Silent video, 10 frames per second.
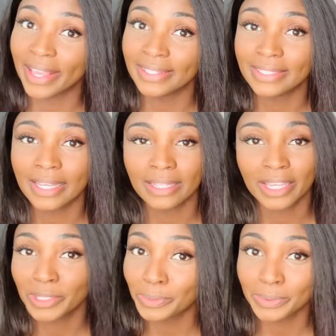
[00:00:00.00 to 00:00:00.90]
easy and the
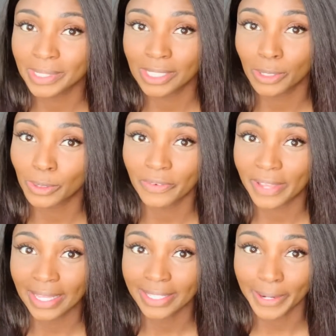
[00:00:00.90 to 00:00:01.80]
other one was a total
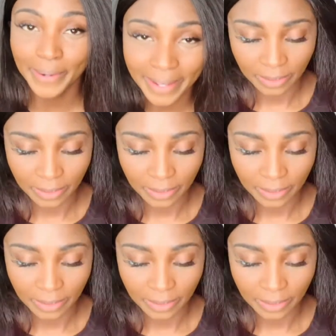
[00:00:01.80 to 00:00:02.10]
fiasco.